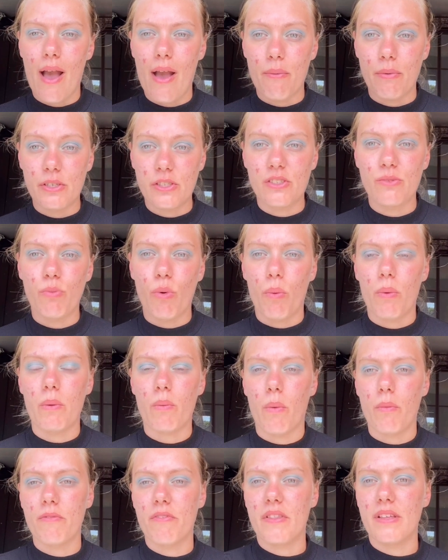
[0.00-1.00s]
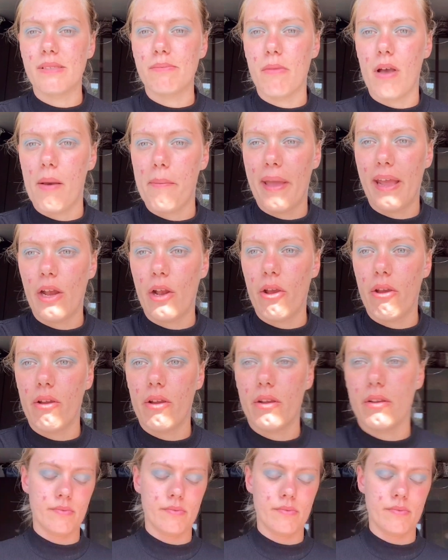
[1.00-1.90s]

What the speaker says: which is what we want for this mermaid look.